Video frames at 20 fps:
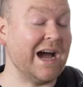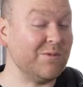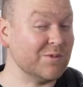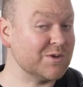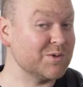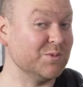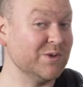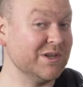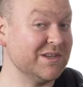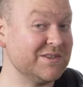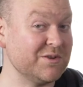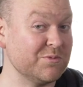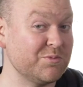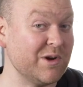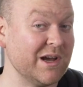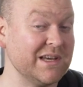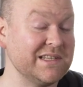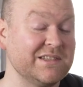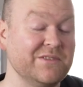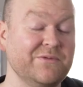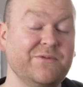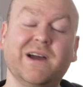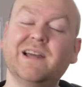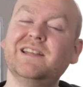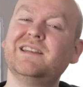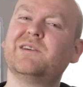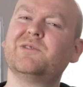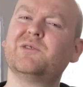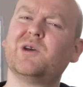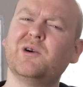I I was really surprised to
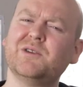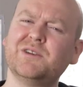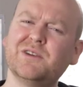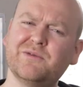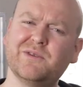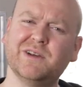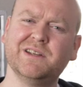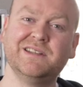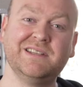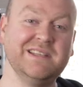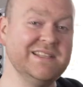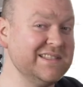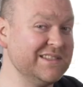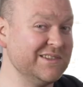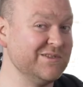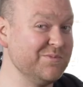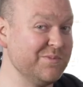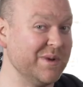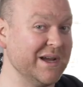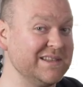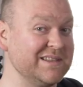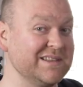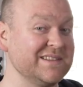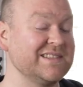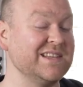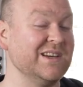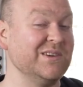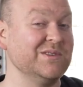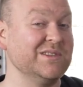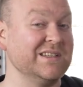find out how different these two basses
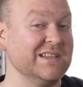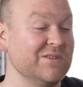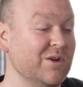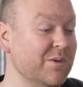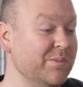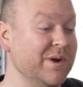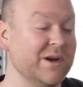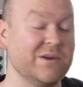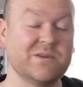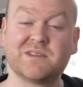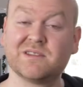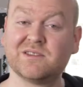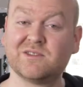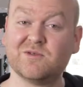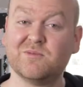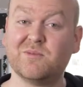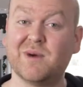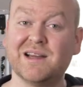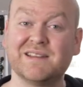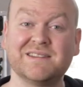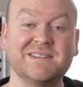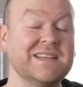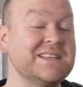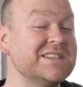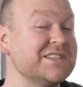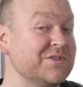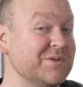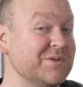sound in comparison to my 6